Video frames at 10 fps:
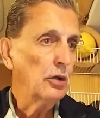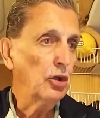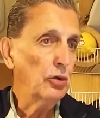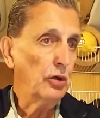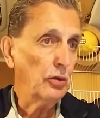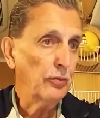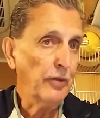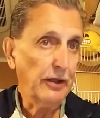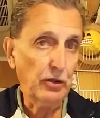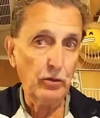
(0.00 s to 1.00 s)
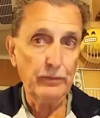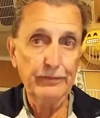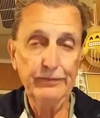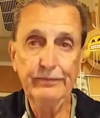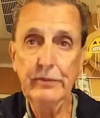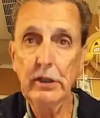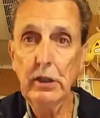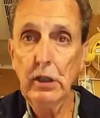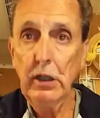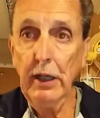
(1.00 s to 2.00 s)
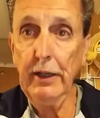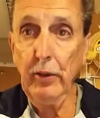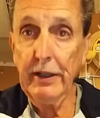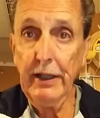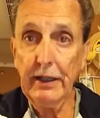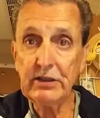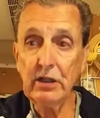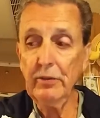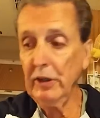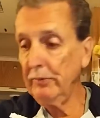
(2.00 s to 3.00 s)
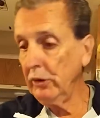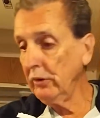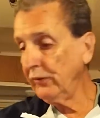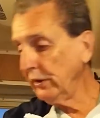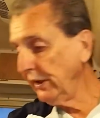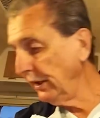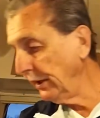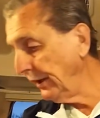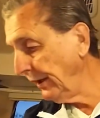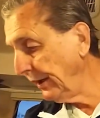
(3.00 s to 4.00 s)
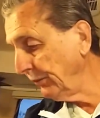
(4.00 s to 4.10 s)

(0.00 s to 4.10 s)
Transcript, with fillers: You too. Thank you. Anyway, yeah, it's going to be a beautiful day today.